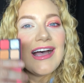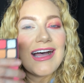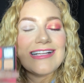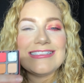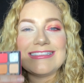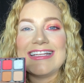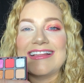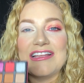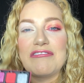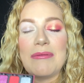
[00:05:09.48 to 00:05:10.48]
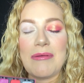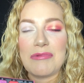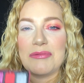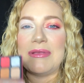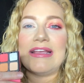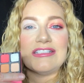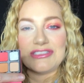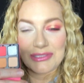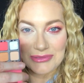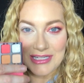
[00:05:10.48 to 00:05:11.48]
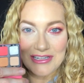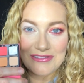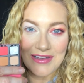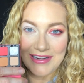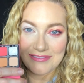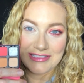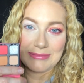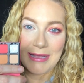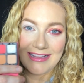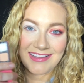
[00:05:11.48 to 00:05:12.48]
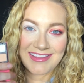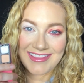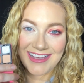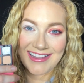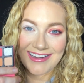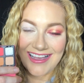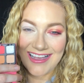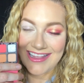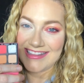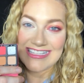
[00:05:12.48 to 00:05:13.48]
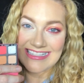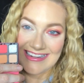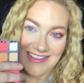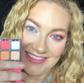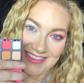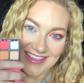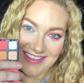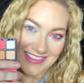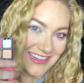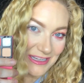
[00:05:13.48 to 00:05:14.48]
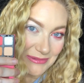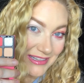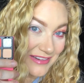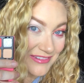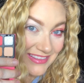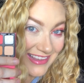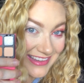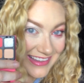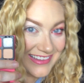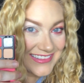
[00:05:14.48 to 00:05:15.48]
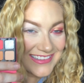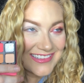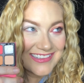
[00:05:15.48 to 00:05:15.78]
I distinctly remember being so terrified of this palette that I did not think that I would even like it.